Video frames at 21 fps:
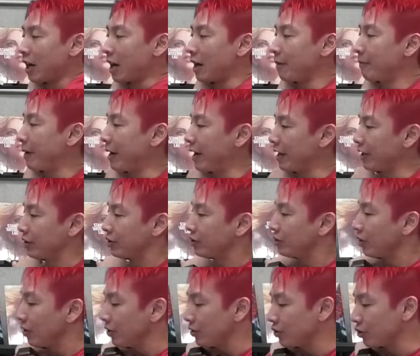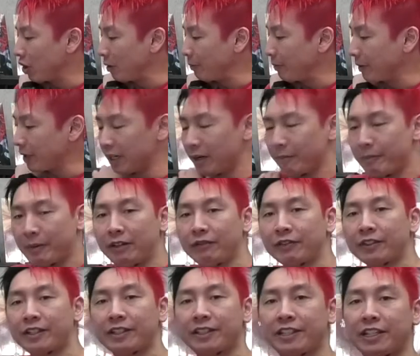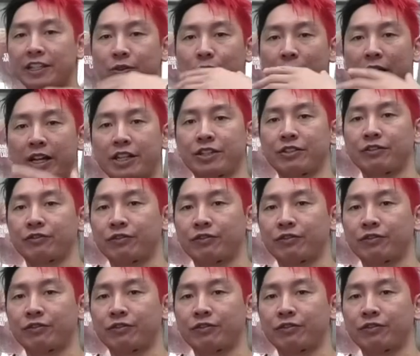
about a certain topic, a bit of a continuation